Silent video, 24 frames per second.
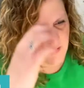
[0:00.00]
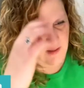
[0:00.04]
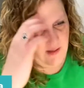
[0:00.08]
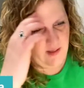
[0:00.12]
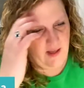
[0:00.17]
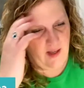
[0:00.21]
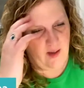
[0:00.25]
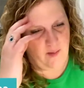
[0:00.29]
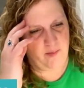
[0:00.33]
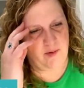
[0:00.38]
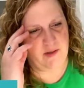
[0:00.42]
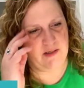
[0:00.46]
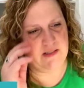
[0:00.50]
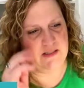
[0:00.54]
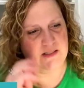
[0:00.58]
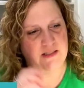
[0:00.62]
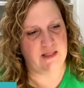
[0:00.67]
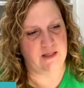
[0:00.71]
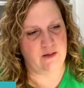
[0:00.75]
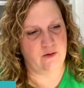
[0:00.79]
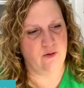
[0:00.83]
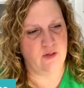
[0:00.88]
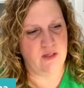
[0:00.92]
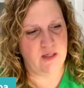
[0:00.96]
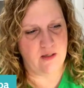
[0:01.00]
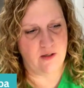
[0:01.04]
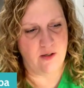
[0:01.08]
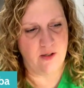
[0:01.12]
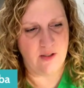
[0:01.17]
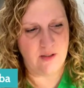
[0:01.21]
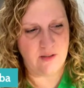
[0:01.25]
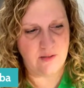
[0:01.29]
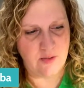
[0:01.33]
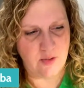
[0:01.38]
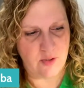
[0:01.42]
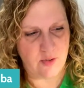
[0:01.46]
Happy to see you here
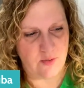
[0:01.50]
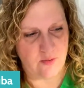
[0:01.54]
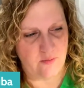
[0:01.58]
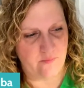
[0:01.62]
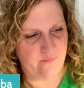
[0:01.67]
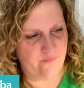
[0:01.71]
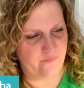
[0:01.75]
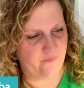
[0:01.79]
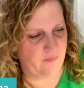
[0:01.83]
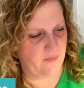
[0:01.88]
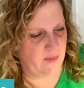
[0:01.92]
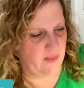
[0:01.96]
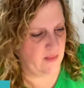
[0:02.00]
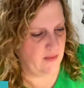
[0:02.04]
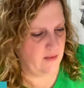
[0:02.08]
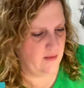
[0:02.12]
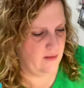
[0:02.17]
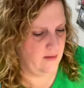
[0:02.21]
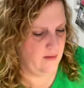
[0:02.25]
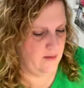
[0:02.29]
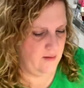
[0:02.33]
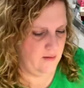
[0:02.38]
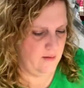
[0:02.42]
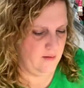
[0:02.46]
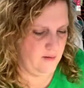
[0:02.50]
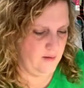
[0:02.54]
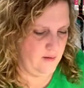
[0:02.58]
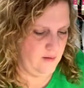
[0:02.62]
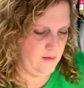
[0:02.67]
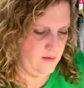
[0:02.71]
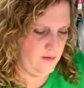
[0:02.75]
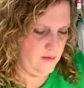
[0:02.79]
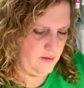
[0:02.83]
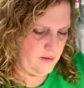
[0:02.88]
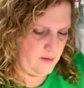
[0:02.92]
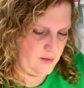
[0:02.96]
too. All
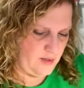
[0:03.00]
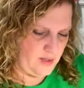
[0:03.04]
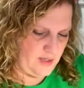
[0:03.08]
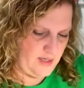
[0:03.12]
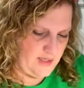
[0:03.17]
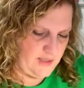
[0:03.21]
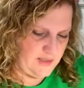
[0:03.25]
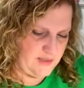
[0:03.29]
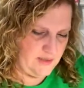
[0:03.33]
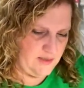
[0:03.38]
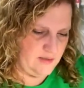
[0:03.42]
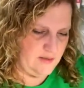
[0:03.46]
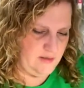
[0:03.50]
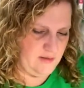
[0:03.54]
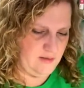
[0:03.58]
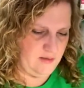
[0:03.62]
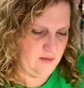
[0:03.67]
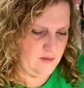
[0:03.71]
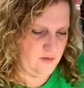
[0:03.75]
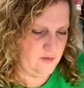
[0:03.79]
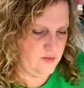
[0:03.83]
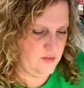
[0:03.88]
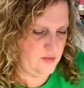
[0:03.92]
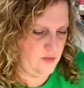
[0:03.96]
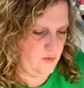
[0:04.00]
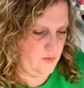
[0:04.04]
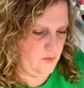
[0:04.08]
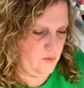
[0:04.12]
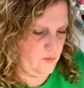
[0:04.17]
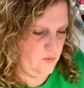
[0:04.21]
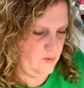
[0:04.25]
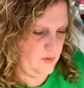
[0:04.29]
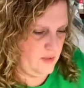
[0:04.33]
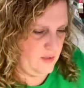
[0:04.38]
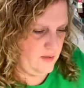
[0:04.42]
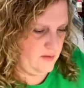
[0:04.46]
right, so
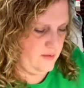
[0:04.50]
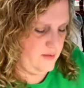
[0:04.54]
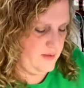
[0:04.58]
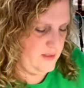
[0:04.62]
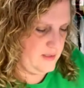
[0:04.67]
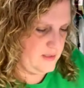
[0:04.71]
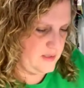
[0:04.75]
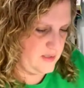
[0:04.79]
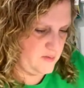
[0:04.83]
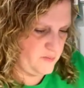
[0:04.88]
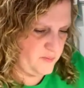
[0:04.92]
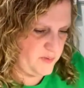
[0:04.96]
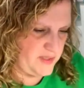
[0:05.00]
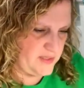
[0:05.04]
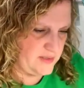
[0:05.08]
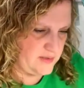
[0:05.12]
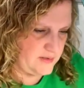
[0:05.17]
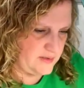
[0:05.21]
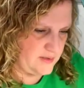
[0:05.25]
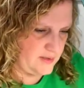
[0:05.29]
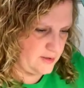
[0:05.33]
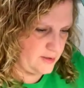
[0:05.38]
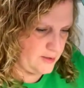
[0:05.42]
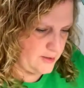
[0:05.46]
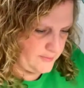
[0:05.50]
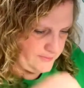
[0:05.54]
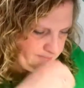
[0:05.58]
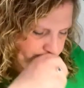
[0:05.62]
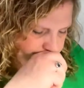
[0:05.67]
this piece here,